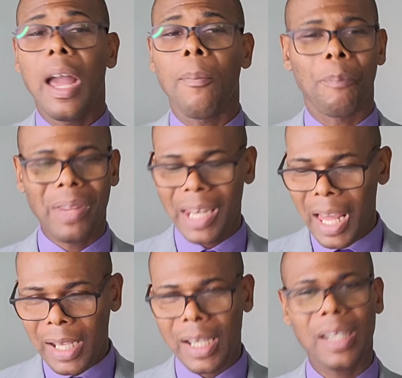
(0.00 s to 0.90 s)
And
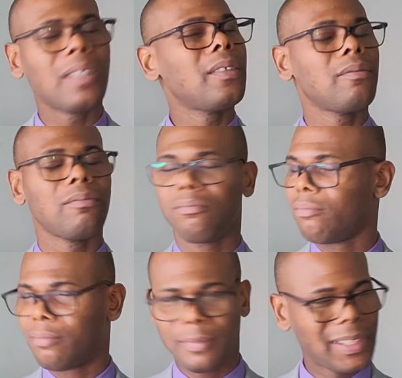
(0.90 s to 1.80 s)
Balak
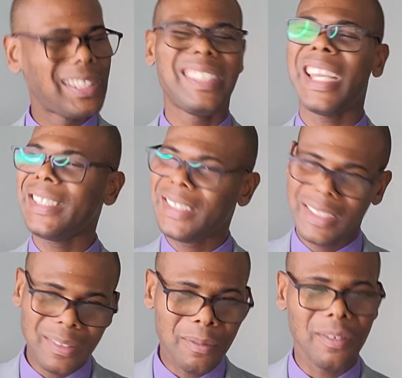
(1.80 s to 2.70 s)

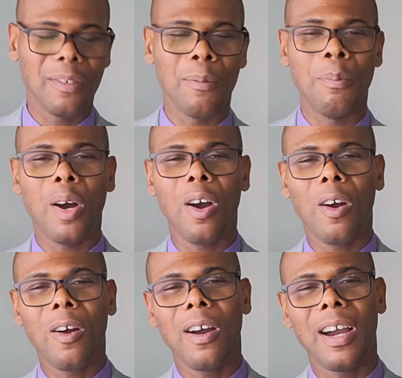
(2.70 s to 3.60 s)
sent
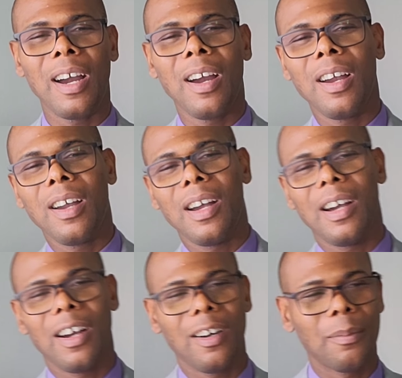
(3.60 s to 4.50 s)
more
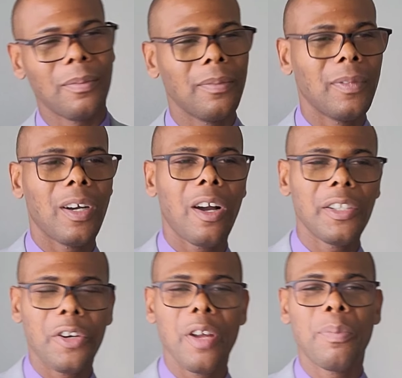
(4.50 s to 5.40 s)
um,
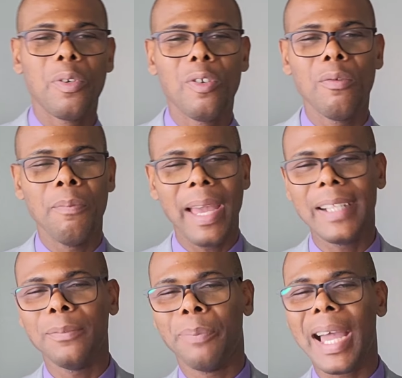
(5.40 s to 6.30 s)
honorable
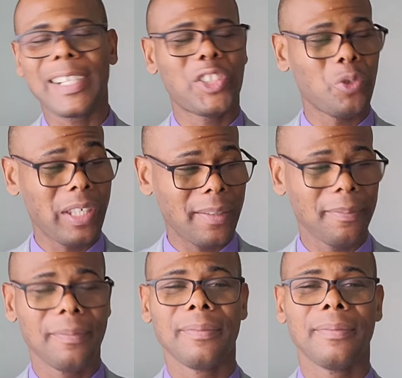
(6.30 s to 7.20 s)
men back to him,